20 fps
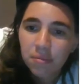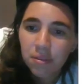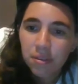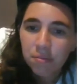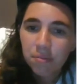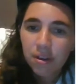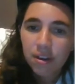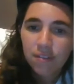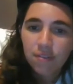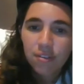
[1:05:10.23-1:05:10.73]
with
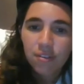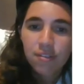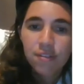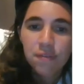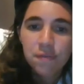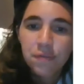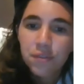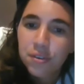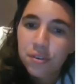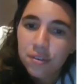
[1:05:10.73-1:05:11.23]
one of those
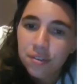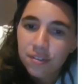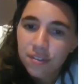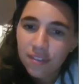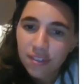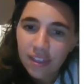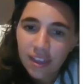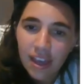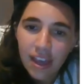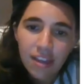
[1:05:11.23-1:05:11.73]

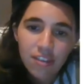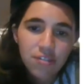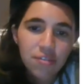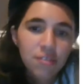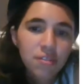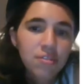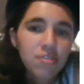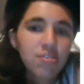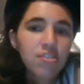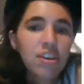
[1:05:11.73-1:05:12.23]
forced
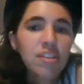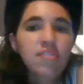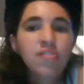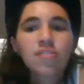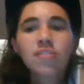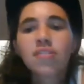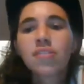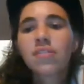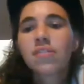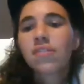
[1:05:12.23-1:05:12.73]
theatrical
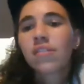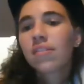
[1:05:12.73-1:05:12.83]
gestures